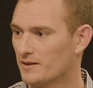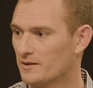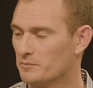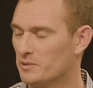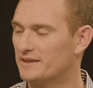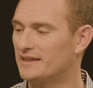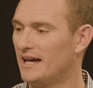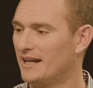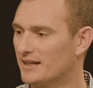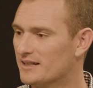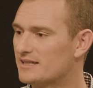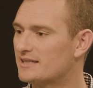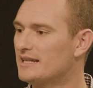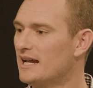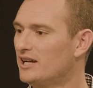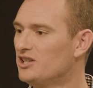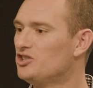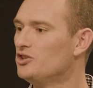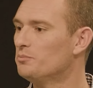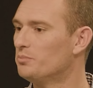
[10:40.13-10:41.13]
But that
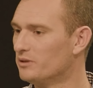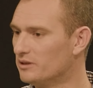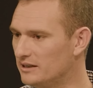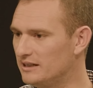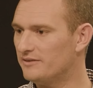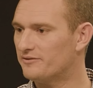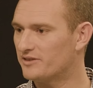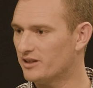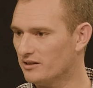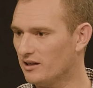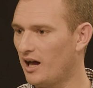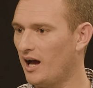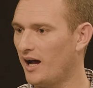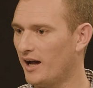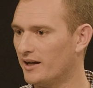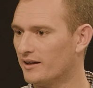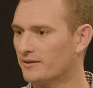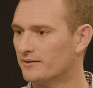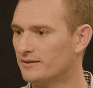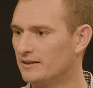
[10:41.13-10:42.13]
instead you believe the
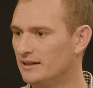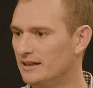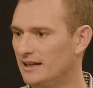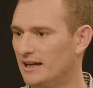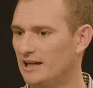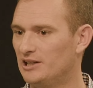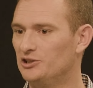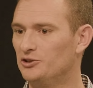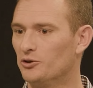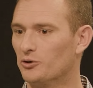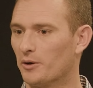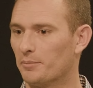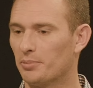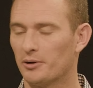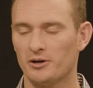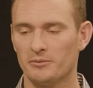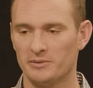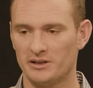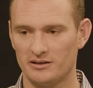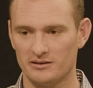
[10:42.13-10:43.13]
lie and you are
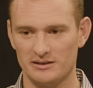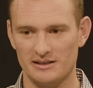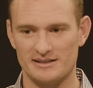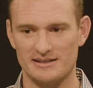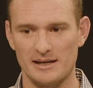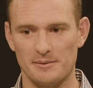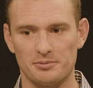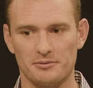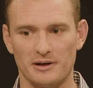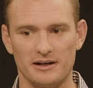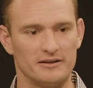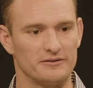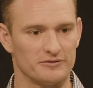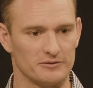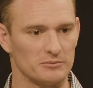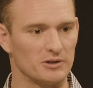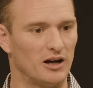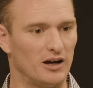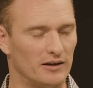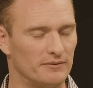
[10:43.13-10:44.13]
permanently separated
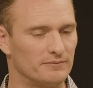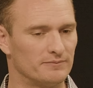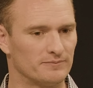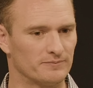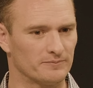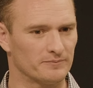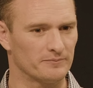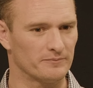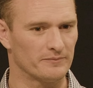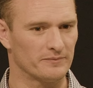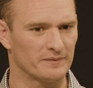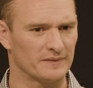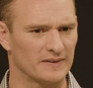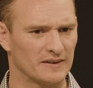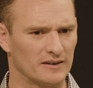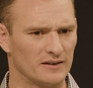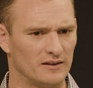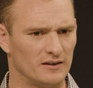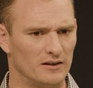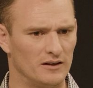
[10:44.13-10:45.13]
from God.
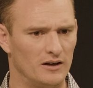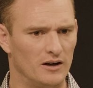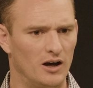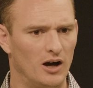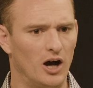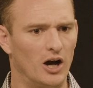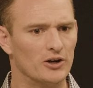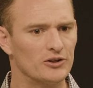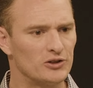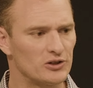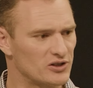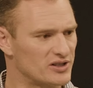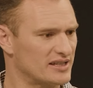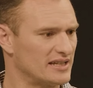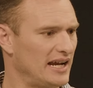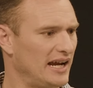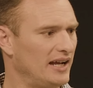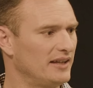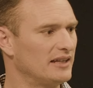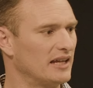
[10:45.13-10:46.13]

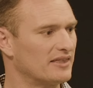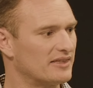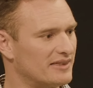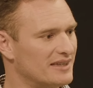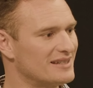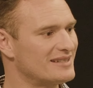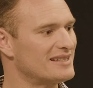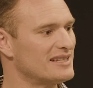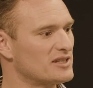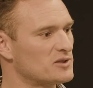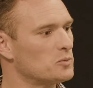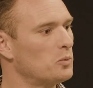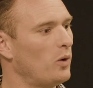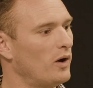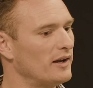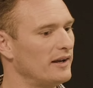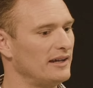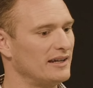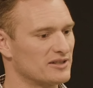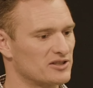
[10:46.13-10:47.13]
Understand that this is
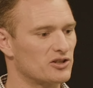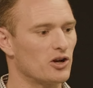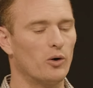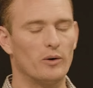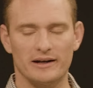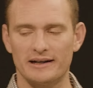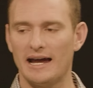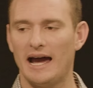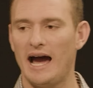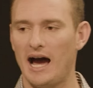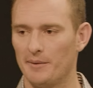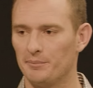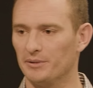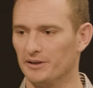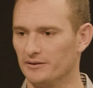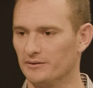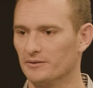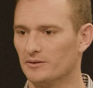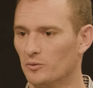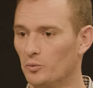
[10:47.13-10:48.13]
what is going to
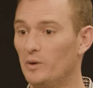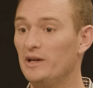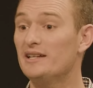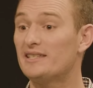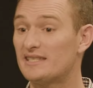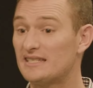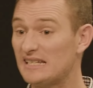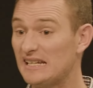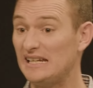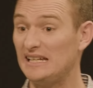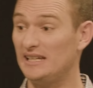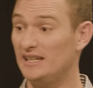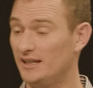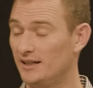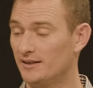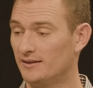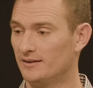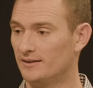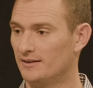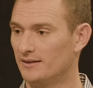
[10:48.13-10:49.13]
happen. We
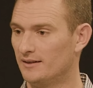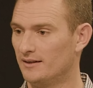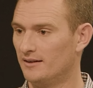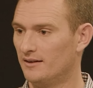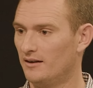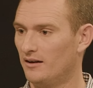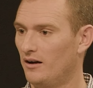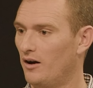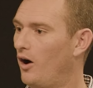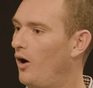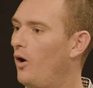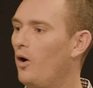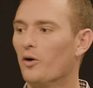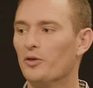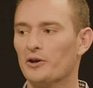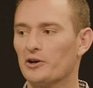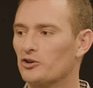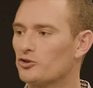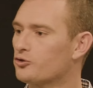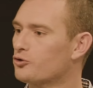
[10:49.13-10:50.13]
see all
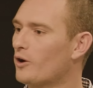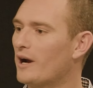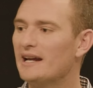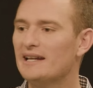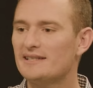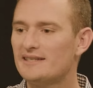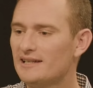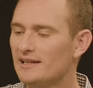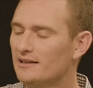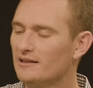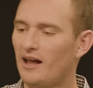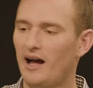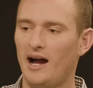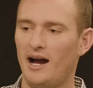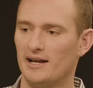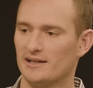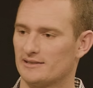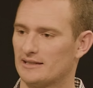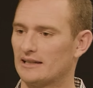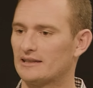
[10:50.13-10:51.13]
the crazy
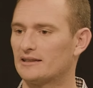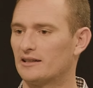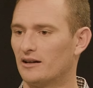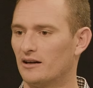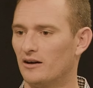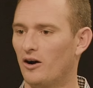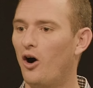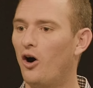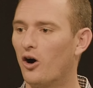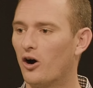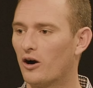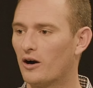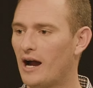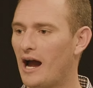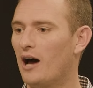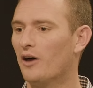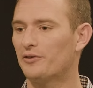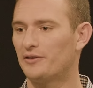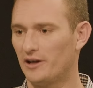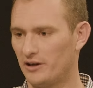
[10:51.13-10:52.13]
lies that there are
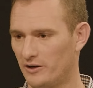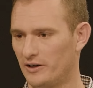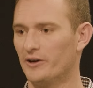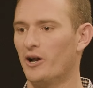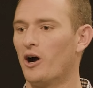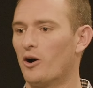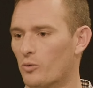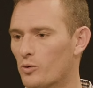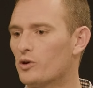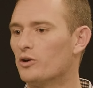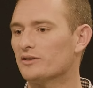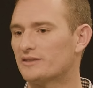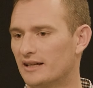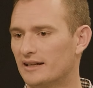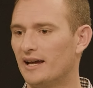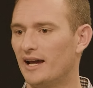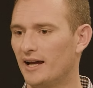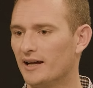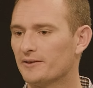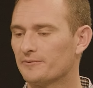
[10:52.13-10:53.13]
out there in our world
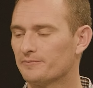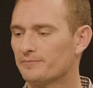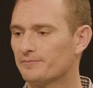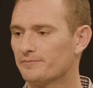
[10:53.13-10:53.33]
today